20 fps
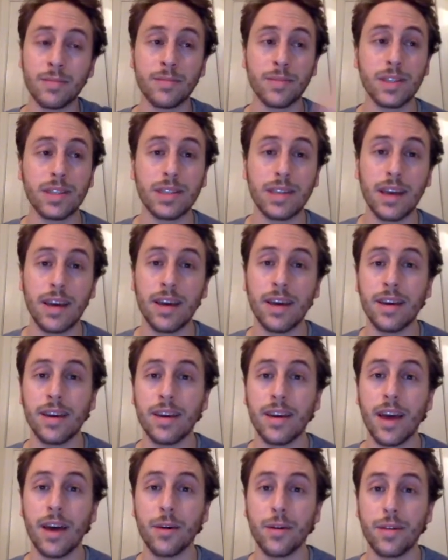
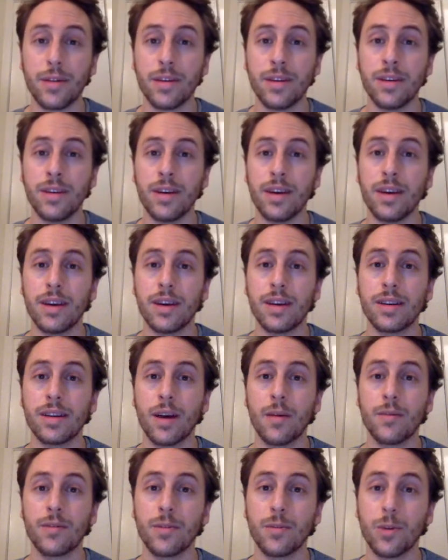stay healthy and
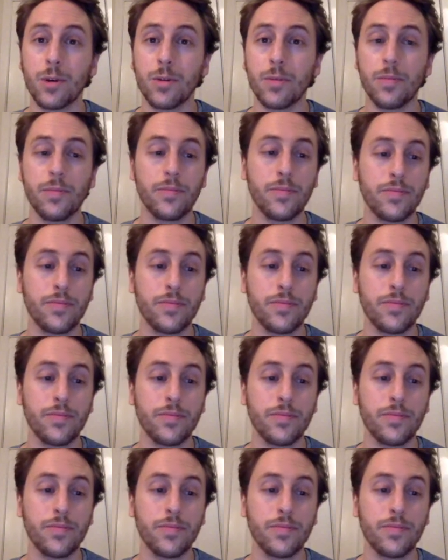comfortable.